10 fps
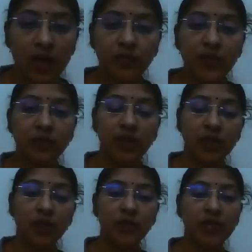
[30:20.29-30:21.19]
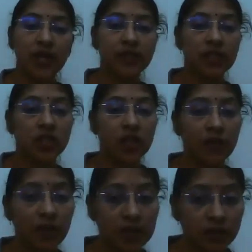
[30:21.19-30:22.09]
if further beta SCG
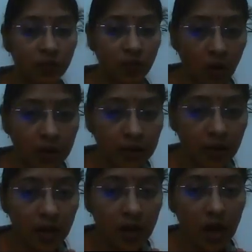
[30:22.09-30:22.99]
level is falling,